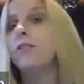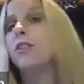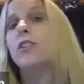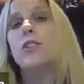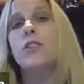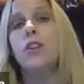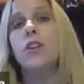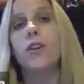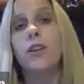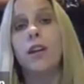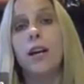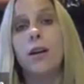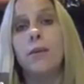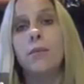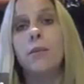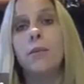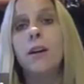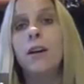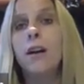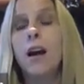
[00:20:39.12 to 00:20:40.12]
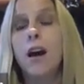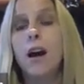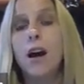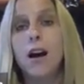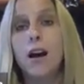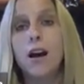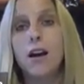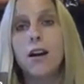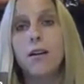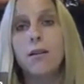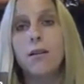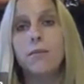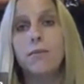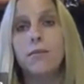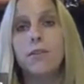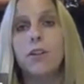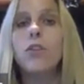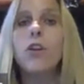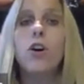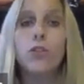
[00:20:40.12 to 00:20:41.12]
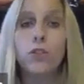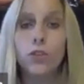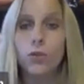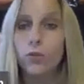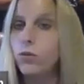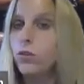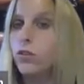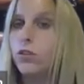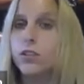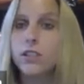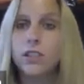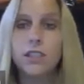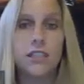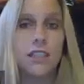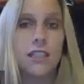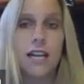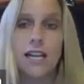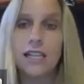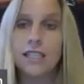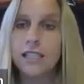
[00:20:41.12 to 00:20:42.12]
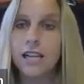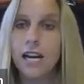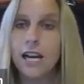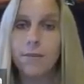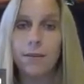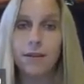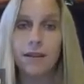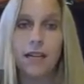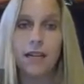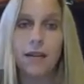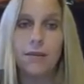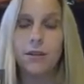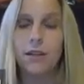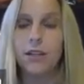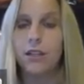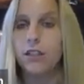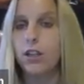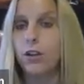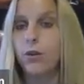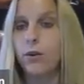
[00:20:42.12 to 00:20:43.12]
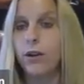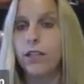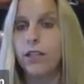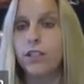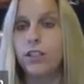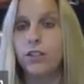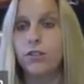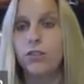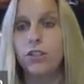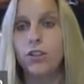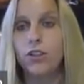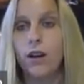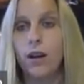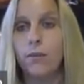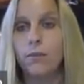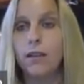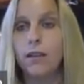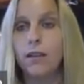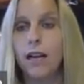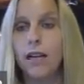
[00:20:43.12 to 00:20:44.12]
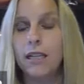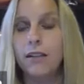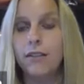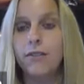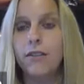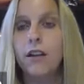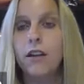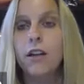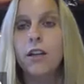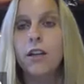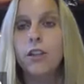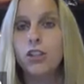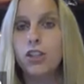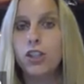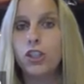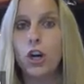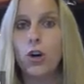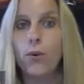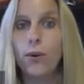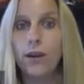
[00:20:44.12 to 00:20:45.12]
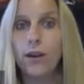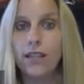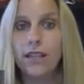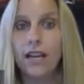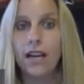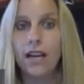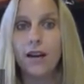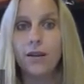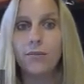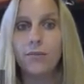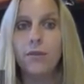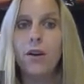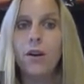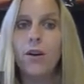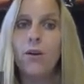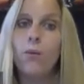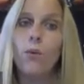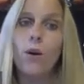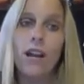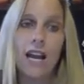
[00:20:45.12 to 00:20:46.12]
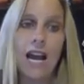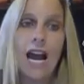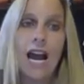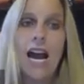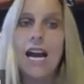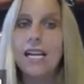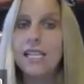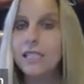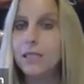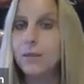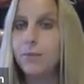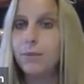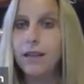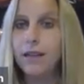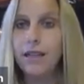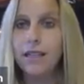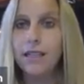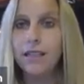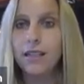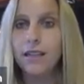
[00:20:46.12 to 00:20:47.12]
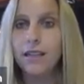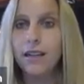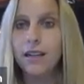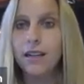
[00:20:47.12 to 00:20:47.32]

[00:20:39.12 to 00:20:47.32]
to show them the local rules is the next topic that I'm going to go into. So I'm kind of showing them what has been